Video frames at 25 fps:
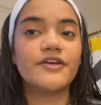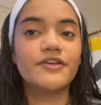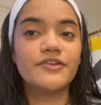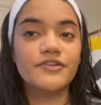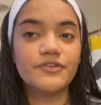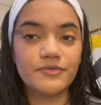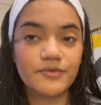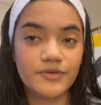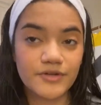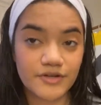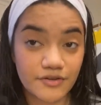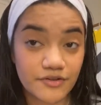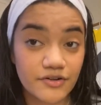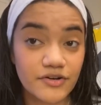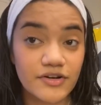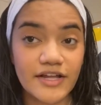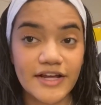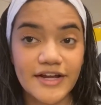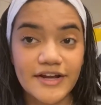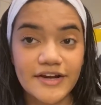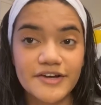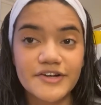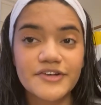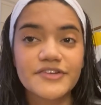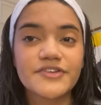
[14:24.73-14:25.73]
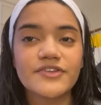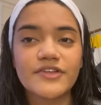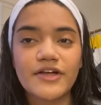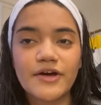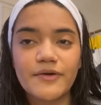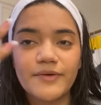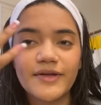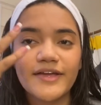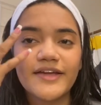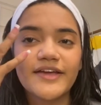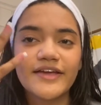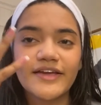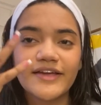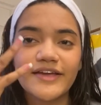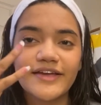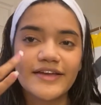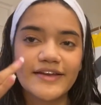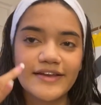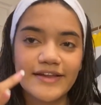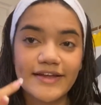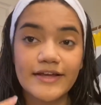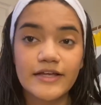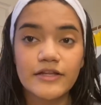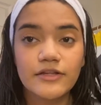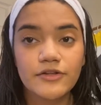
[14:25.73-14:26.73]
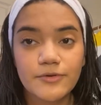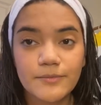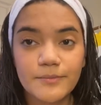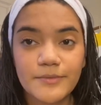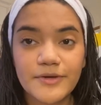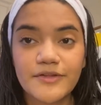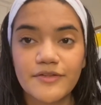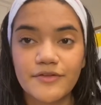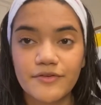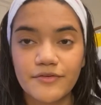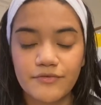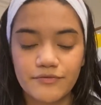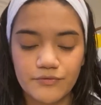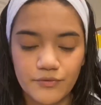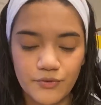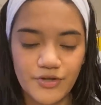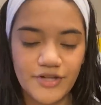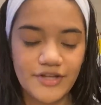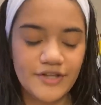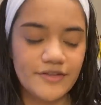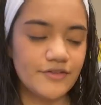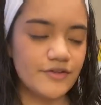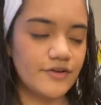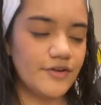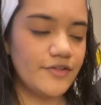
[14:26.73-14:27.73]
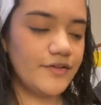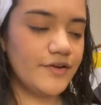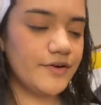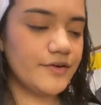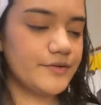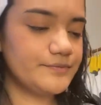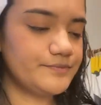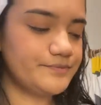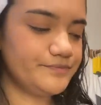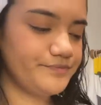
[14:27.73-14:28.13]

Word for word: do another layer so that way it can get like a little bit of fullness on there.